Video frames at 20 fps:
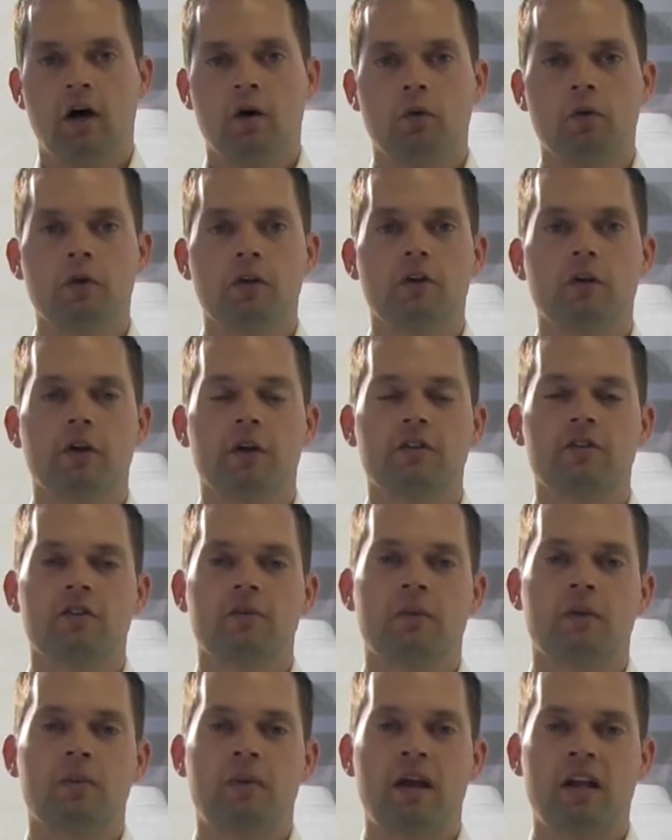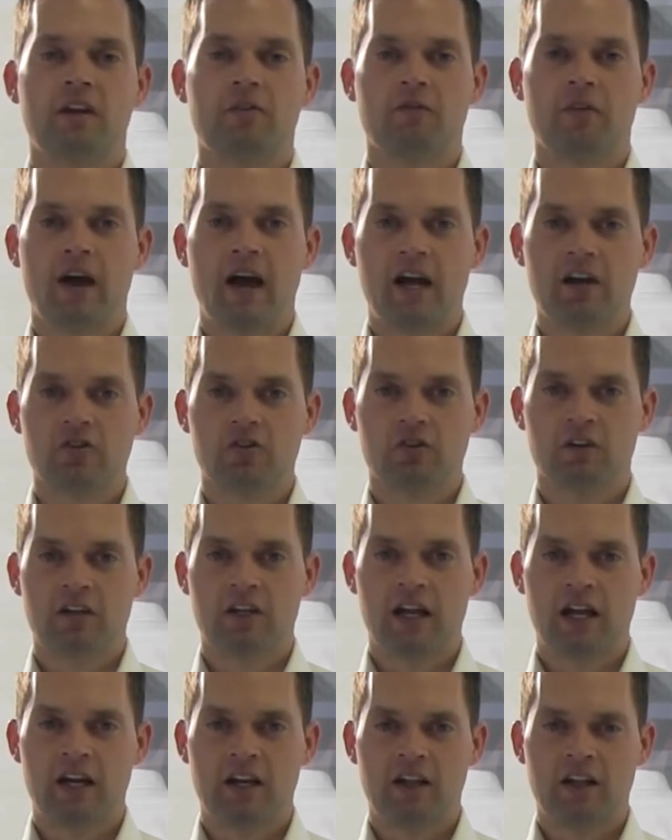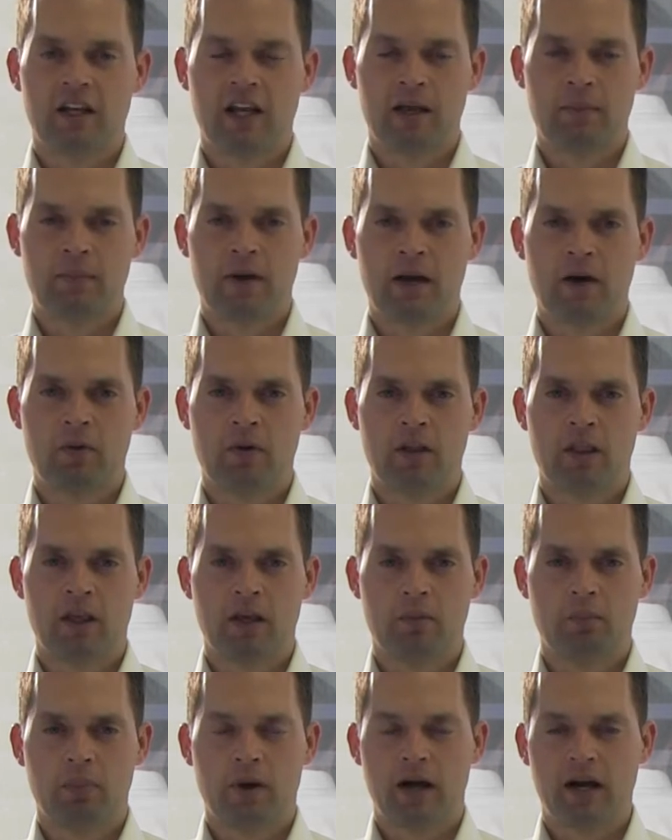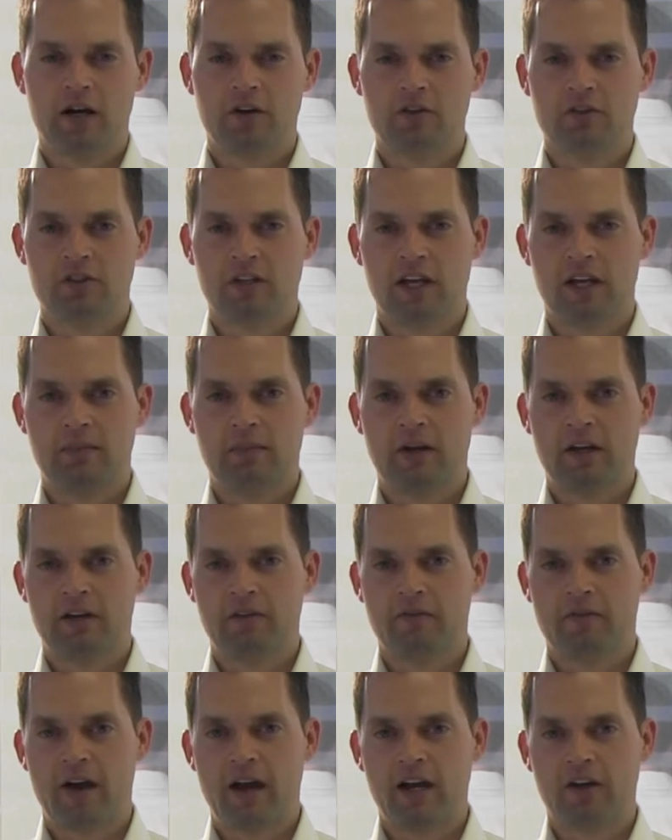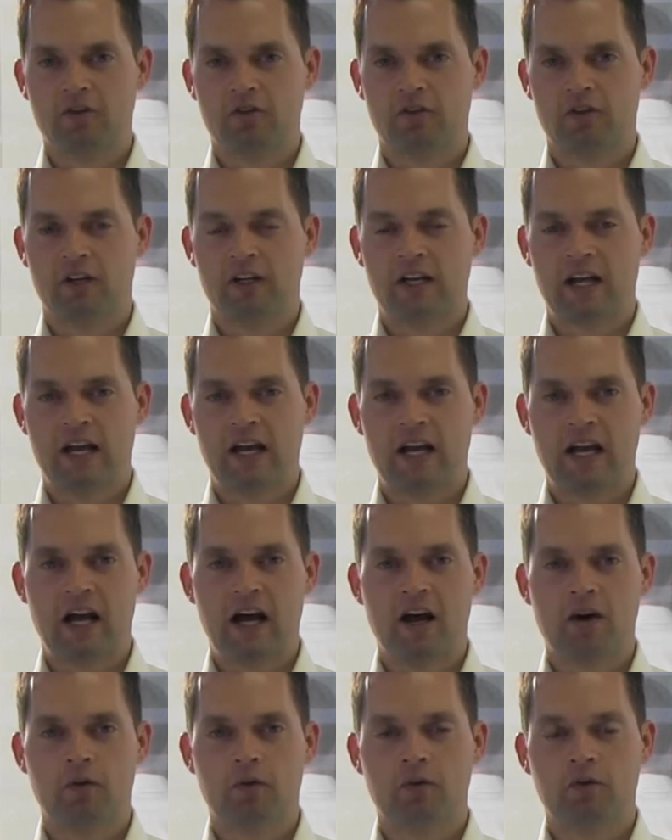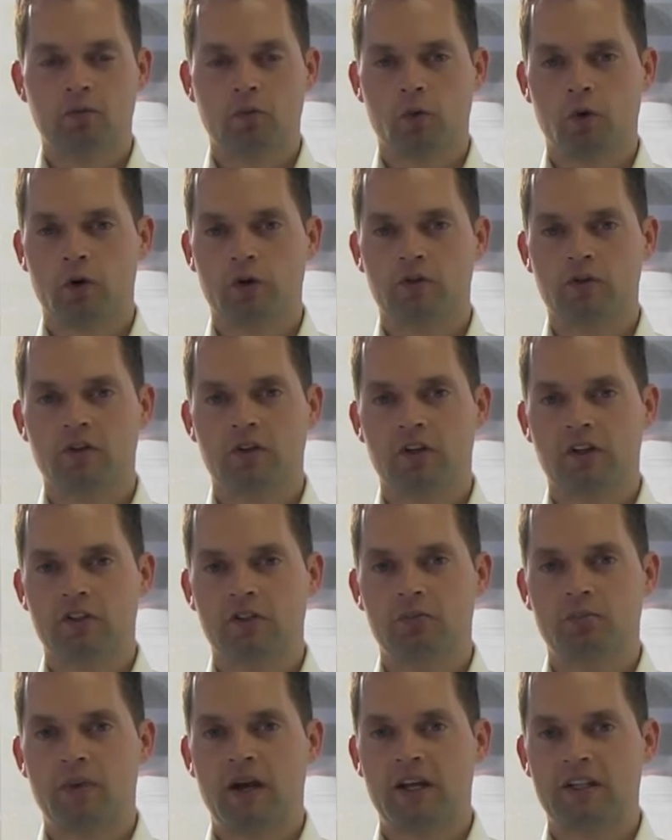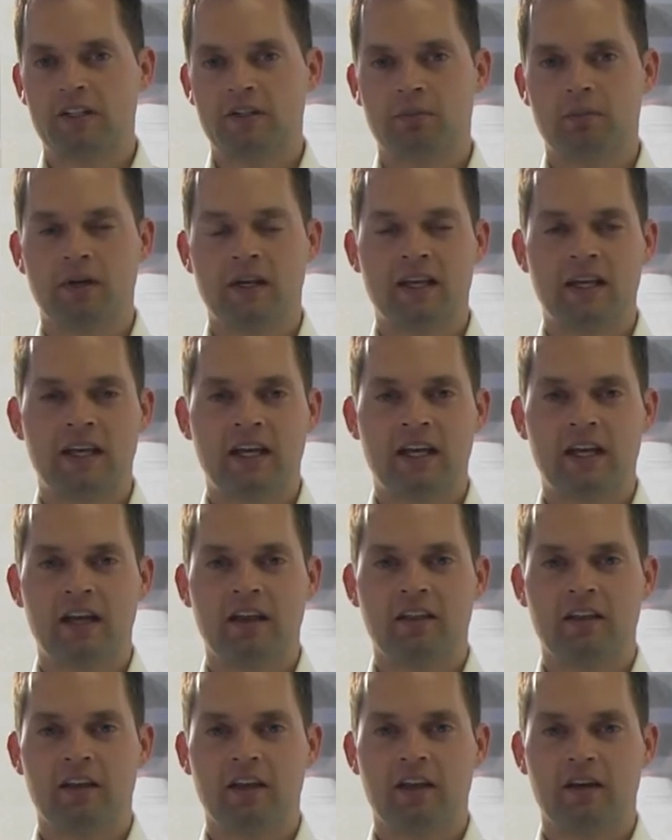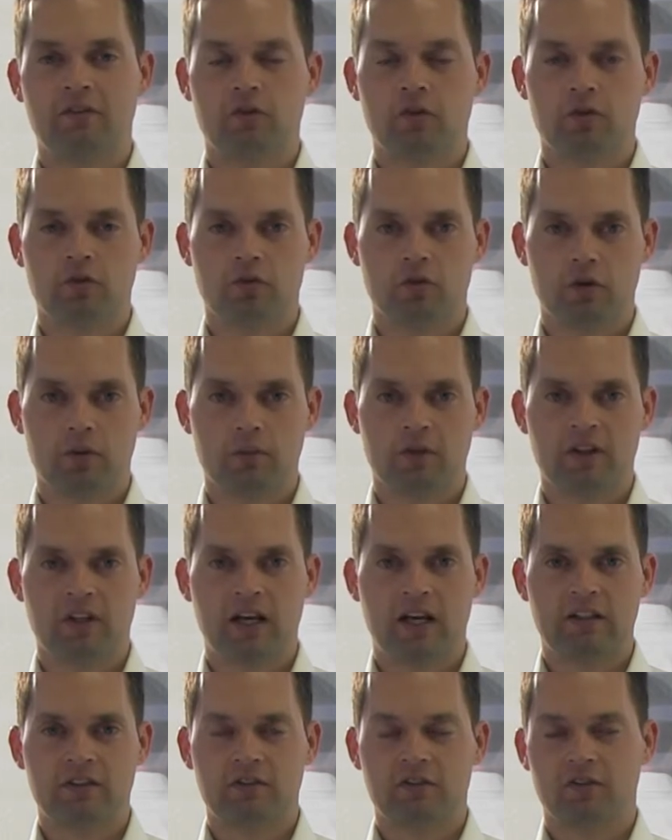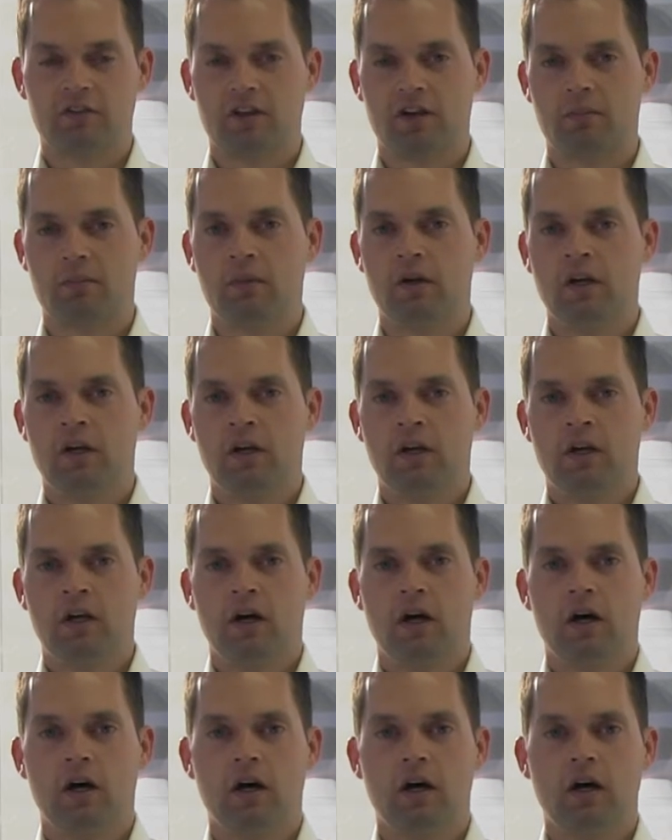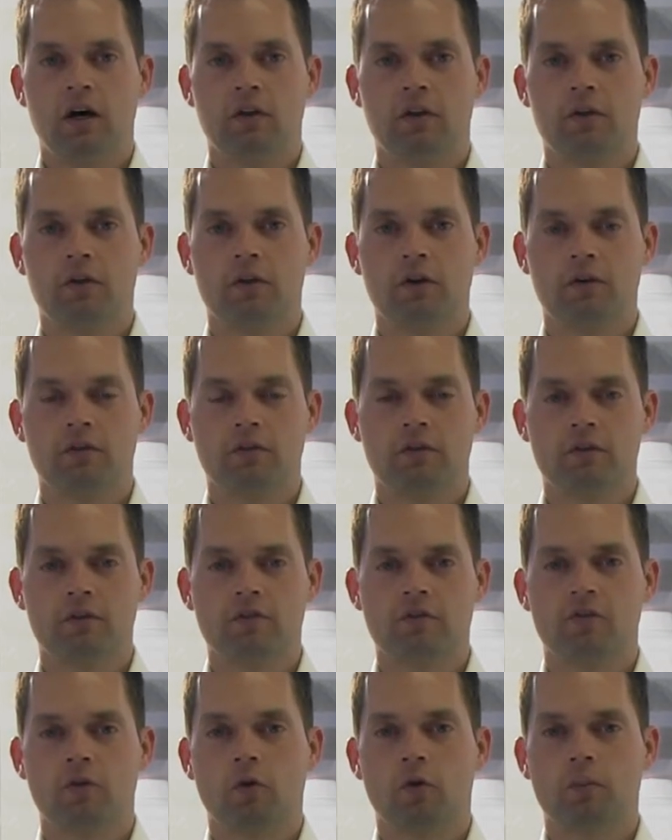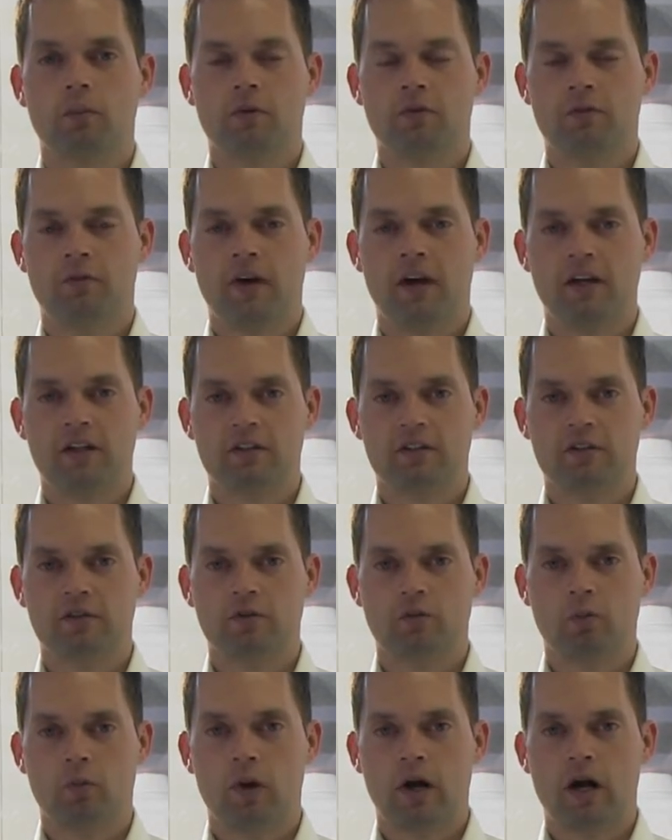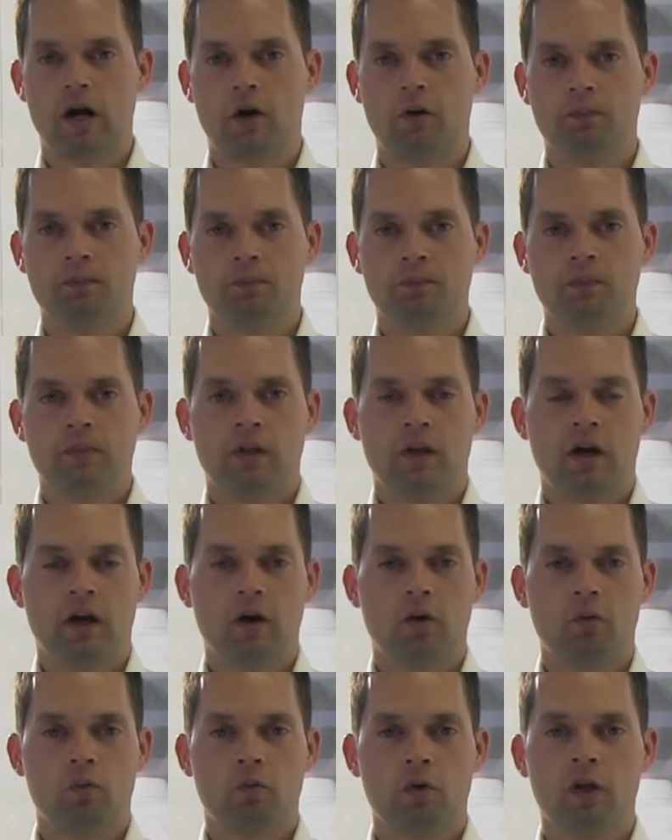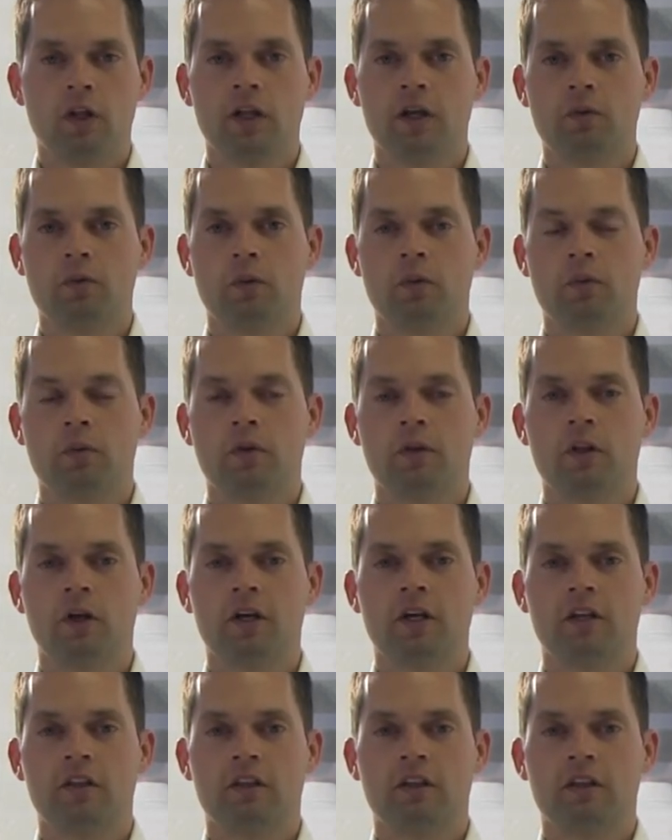When you look at some of the manufacturing data that came out, we had the Empire State manufacturing data out. It was worse than expected, but again, I think you have to attribute that to some of the storm effect as well. Really, when we look at